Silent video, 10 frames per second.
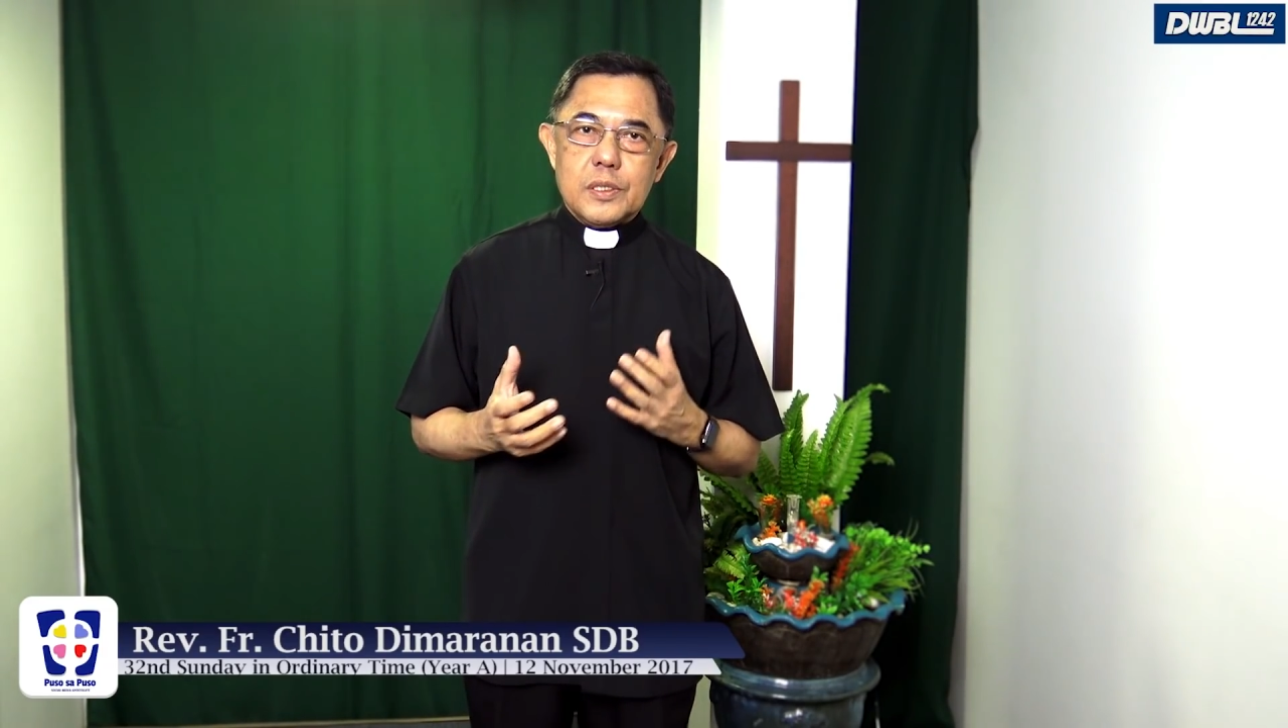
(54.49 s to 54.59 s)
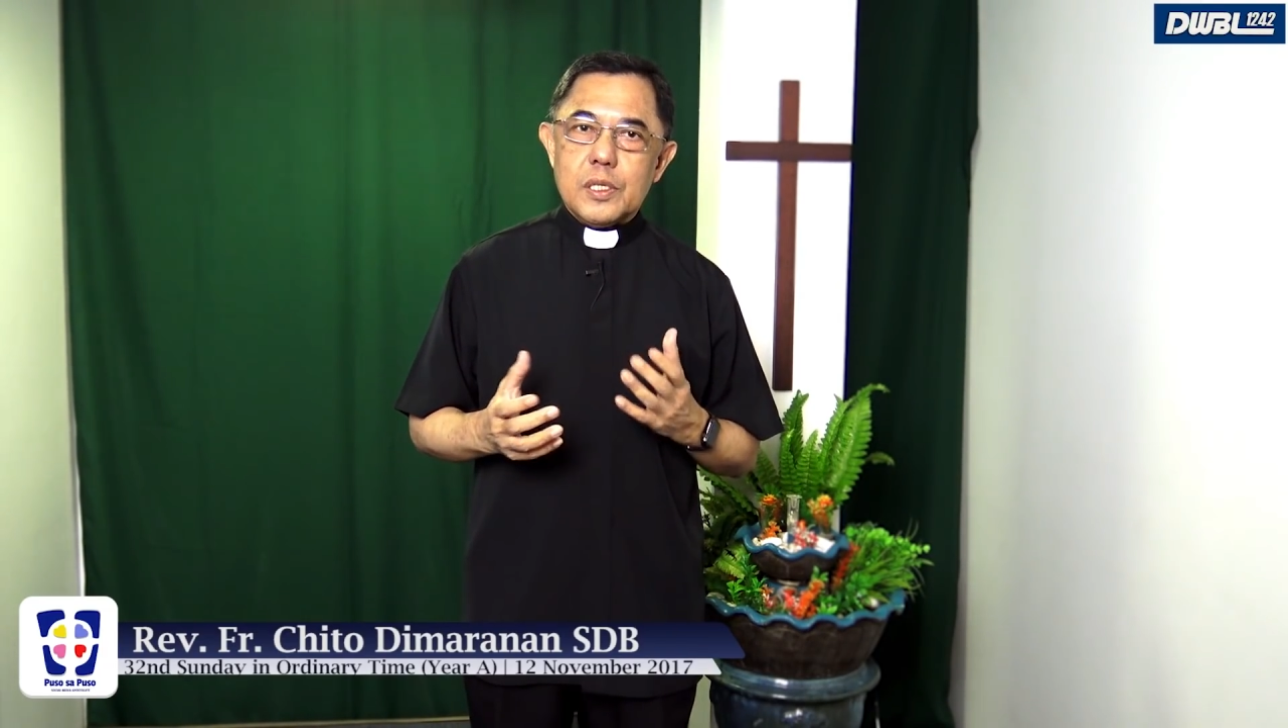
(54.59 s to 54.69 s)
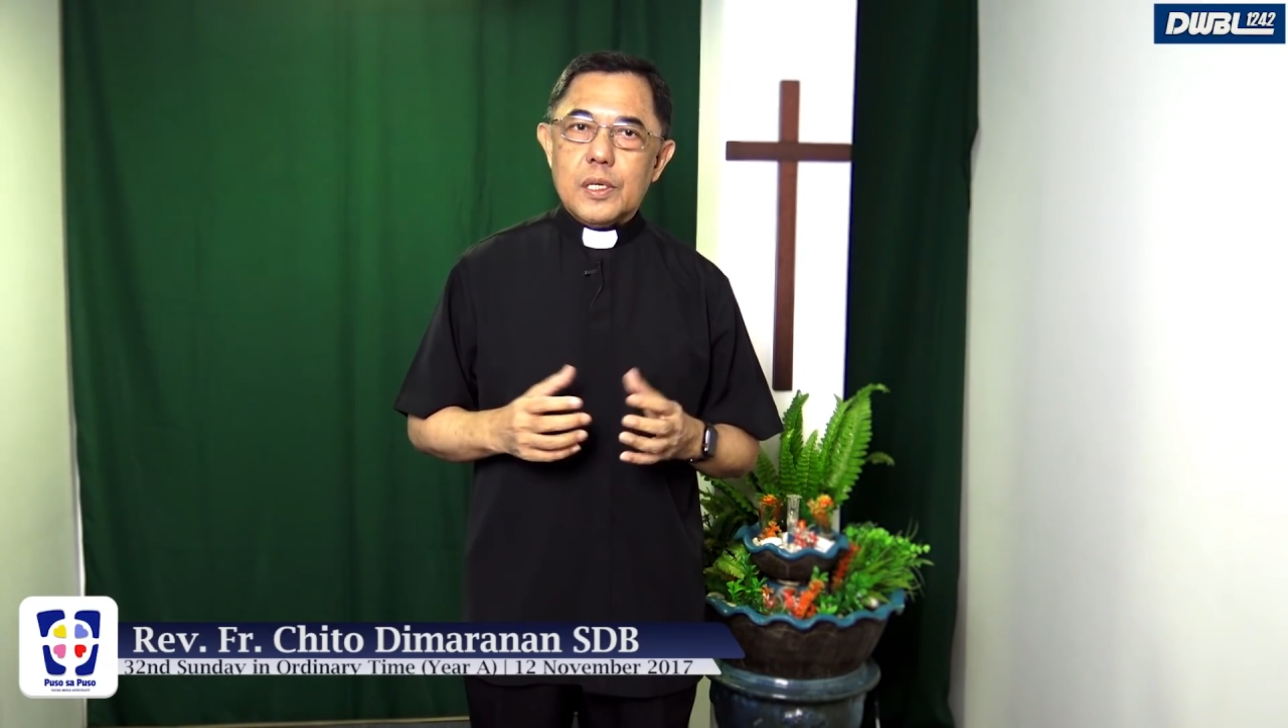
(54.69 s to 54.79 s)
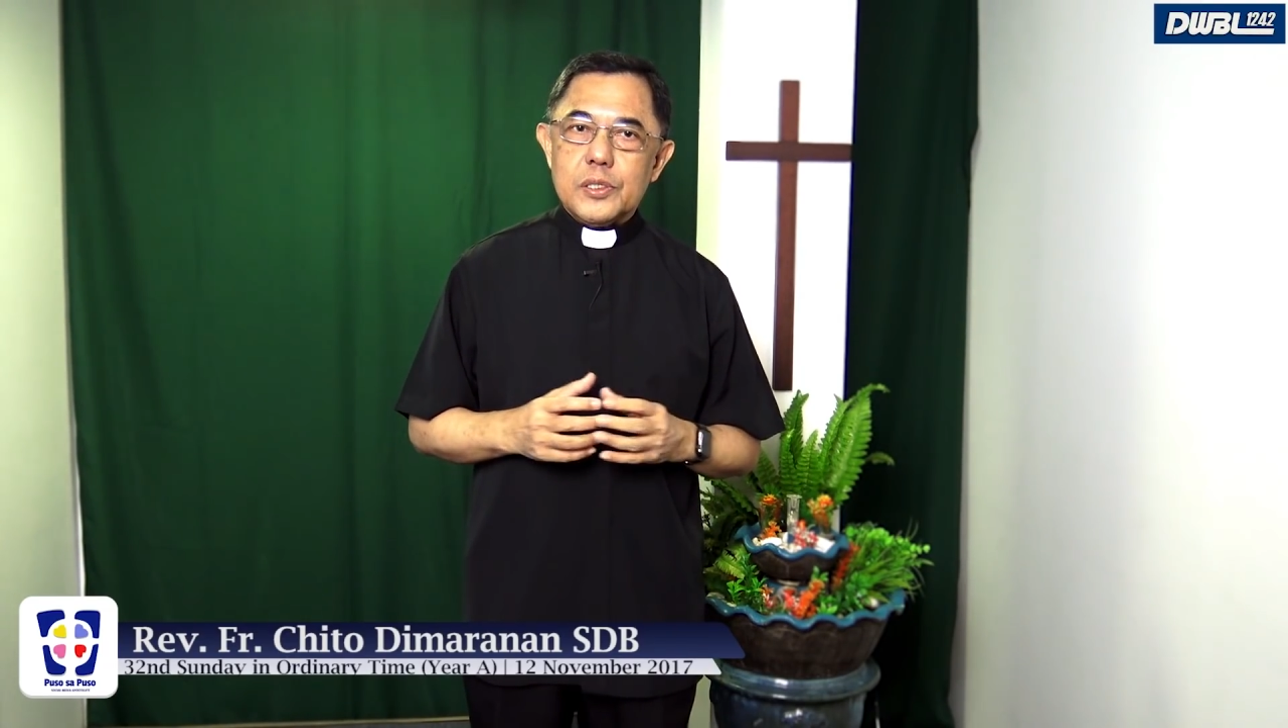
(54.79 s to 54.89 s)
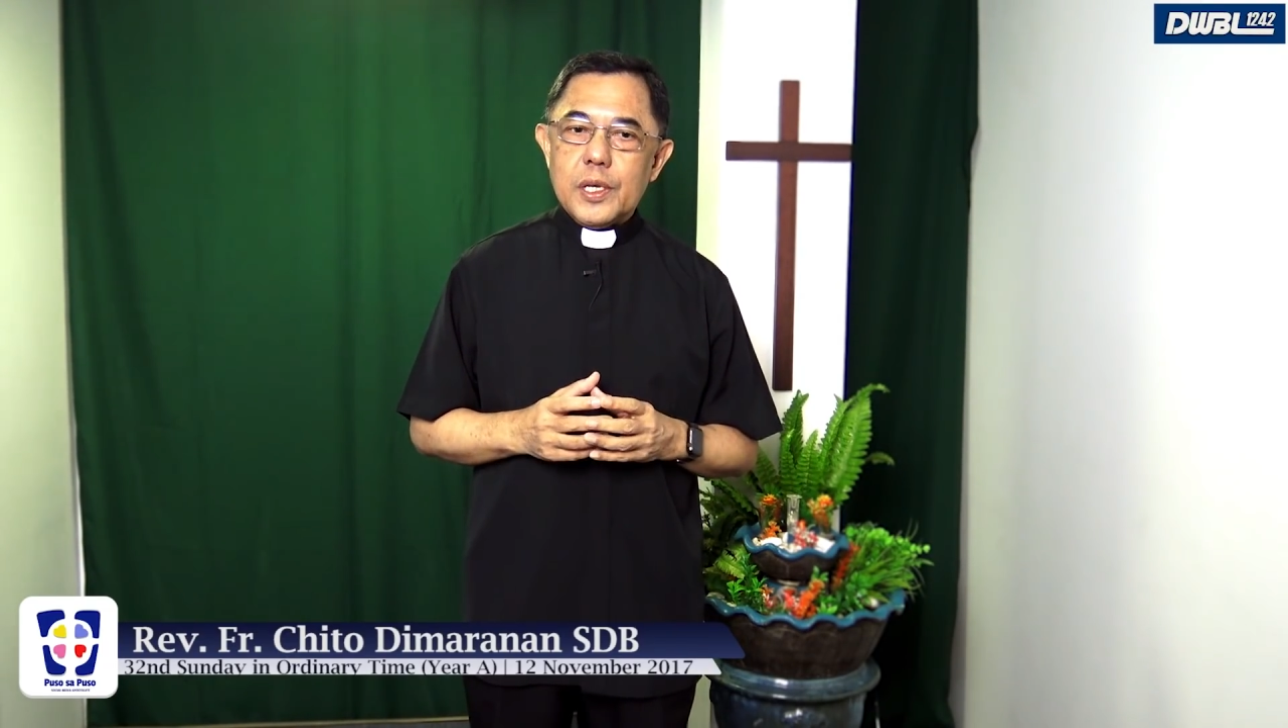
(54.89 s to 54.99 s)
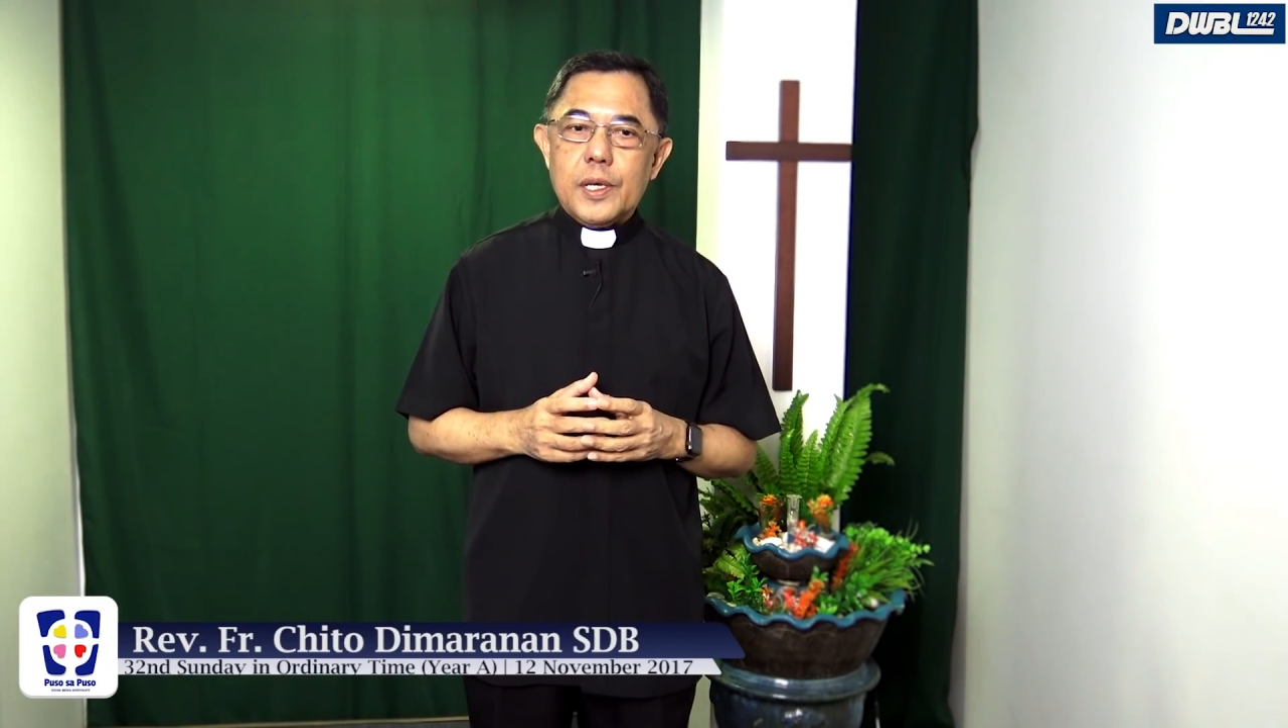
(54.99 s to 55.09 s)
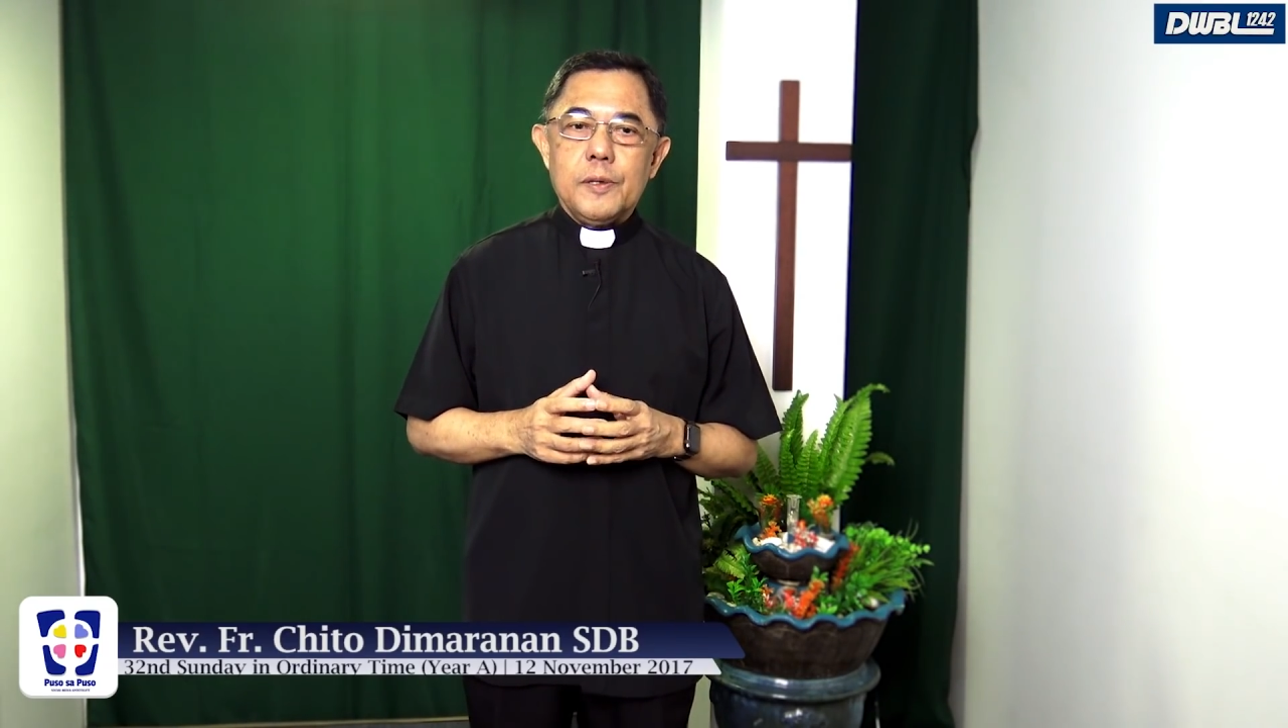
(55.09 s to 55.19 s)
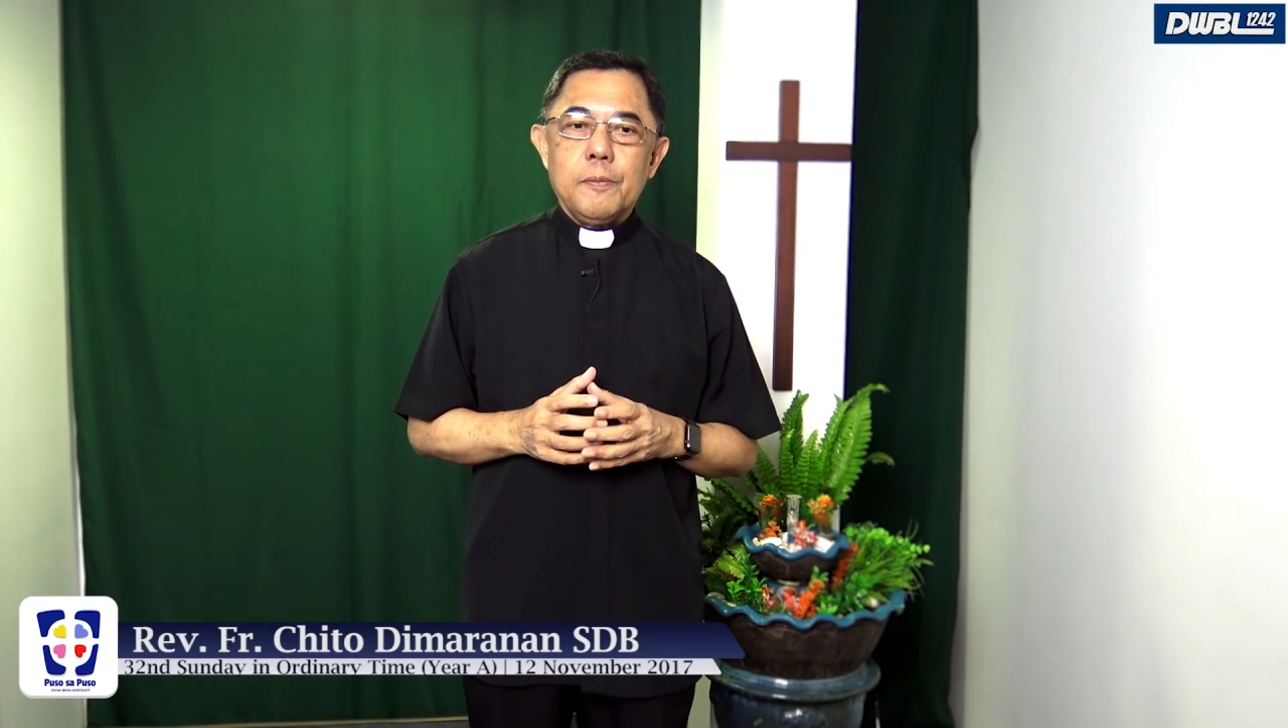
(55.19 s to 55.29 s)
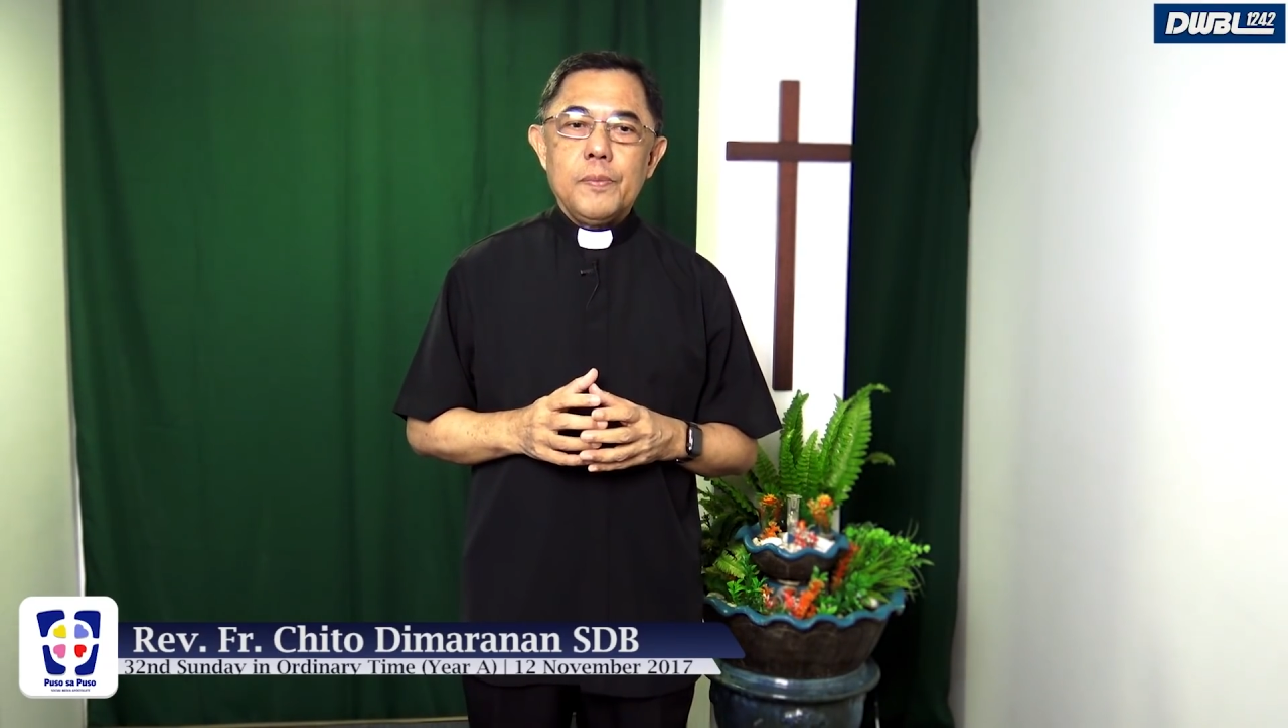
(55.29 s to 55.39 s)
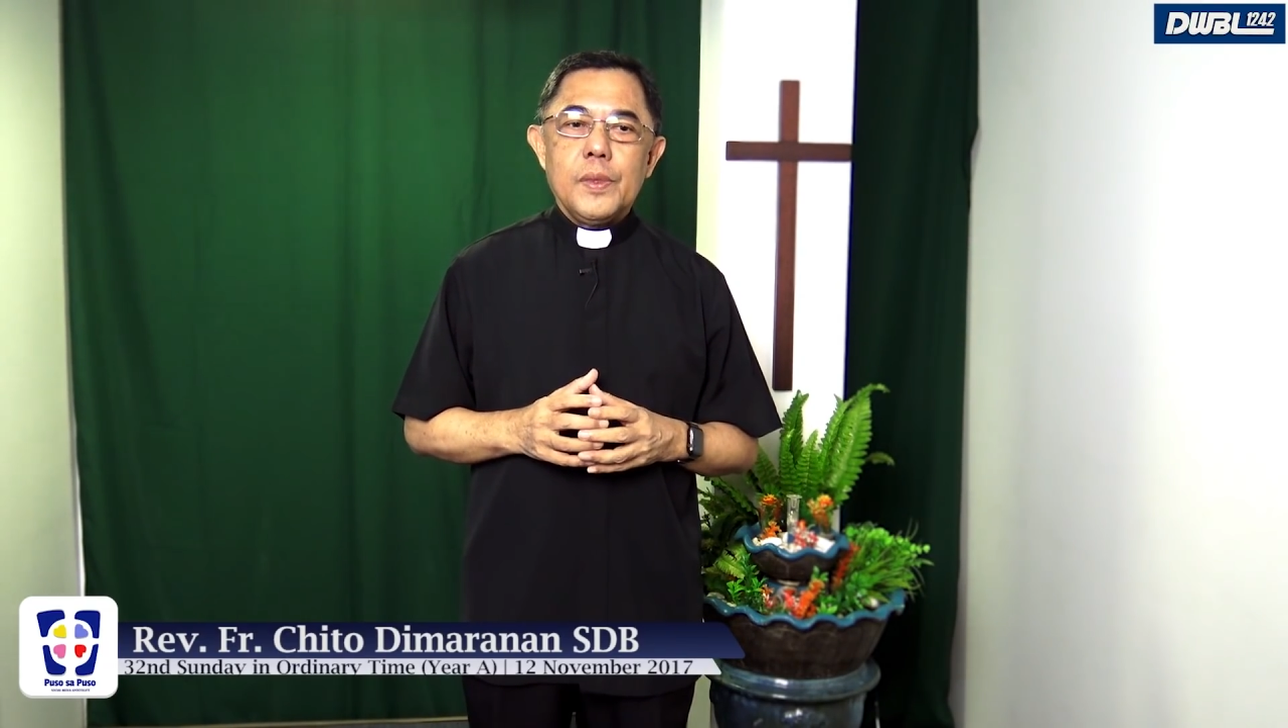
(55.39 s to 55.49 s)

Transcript: as they say.